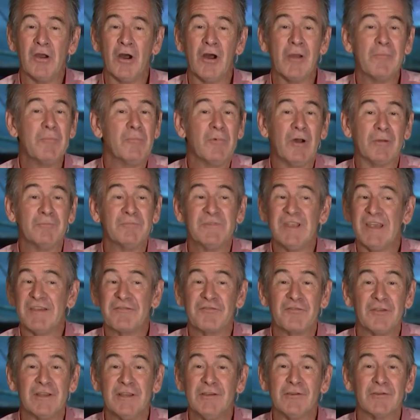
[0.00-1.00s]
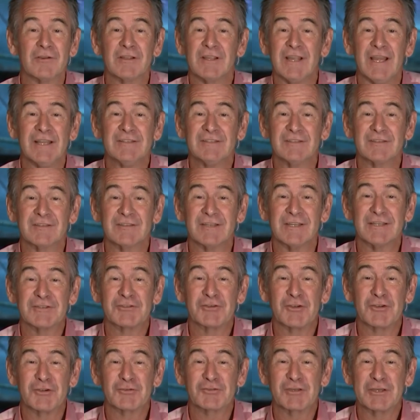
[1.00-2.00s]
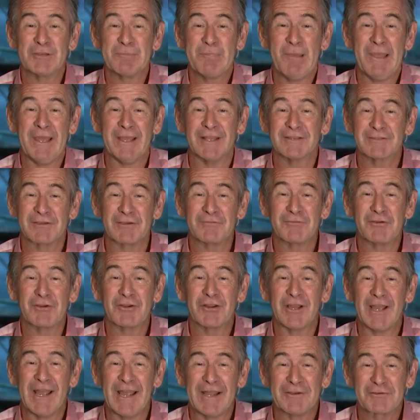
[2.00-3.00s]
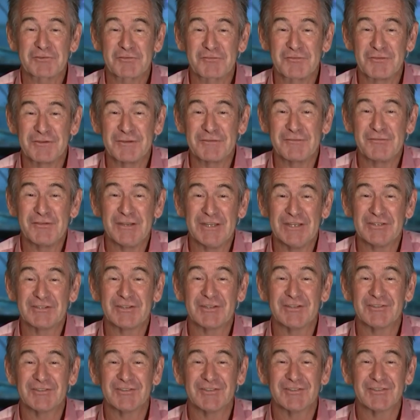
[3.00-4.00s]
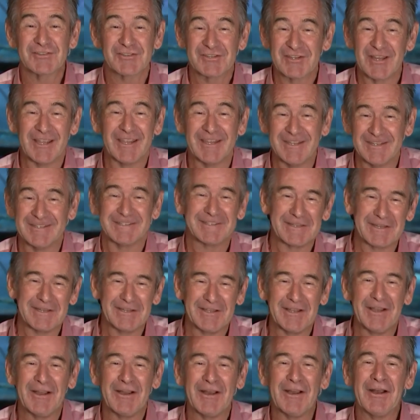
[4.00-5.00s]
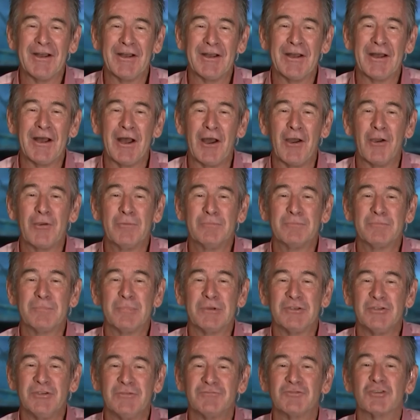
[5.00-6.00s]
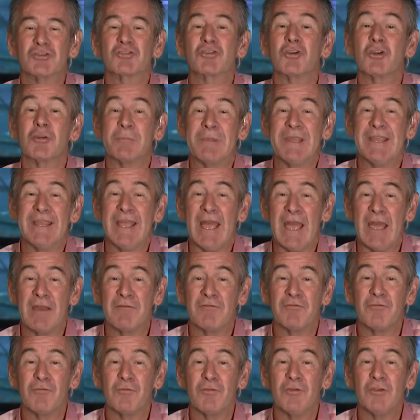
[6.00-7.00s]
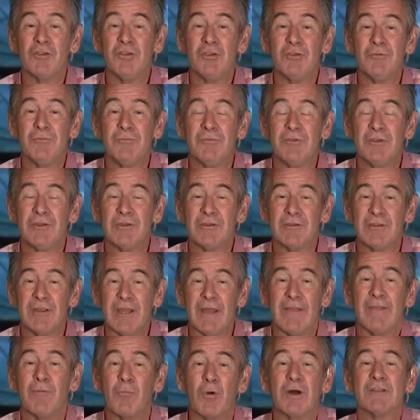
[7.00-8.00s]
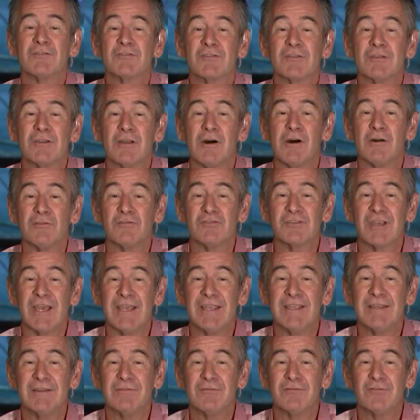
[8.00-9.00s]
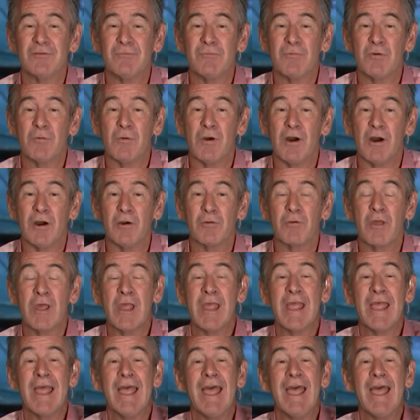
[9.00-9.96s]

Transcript: I'm, I'm definitely not against exotic pets. I've got a house full of lizards and snakes at, at, at home, but you just got to be careful that you, you know, get the ones that aren't taken from the wild.